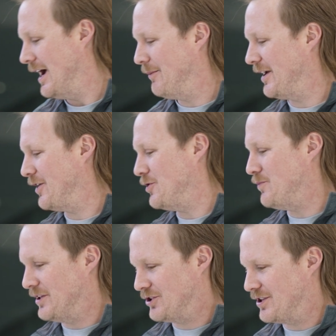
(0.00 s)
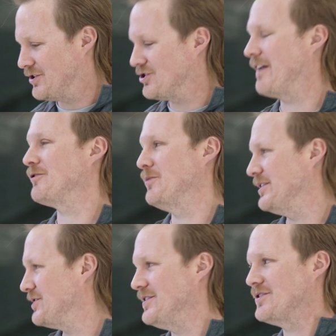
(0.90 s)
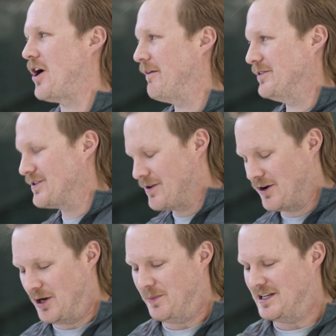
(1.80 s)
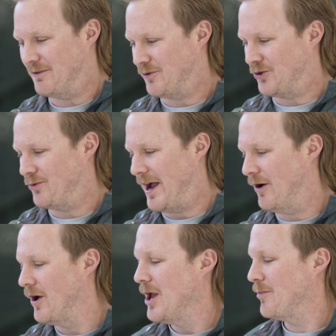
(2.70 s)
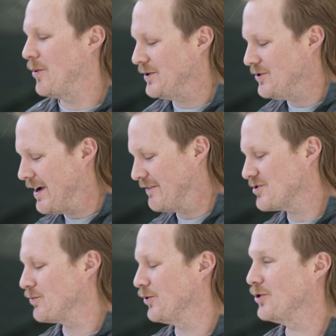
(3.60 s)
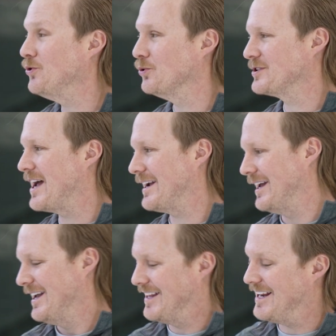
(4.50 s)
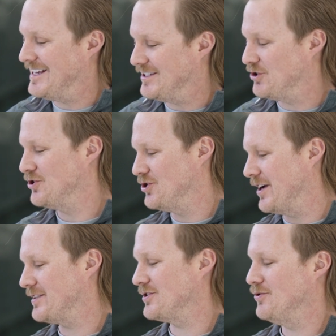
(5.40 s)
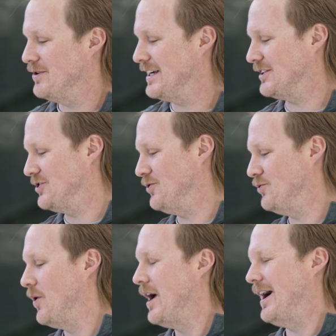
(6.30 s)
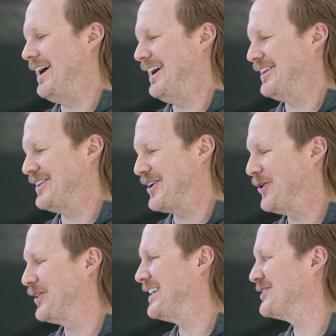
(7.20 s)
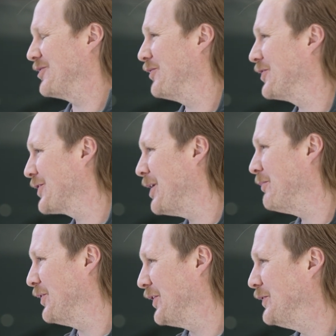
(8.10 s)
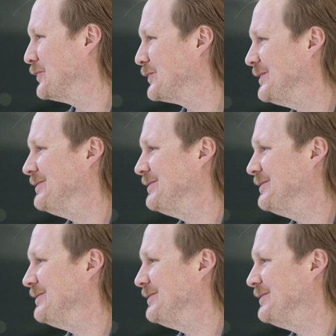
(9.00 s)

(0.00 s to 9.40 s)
I know you mentioned the shaft dimensions obviously are going to be different throughout, but we do have some really cool tech that is just unique to the Code line. So what are a couple of those?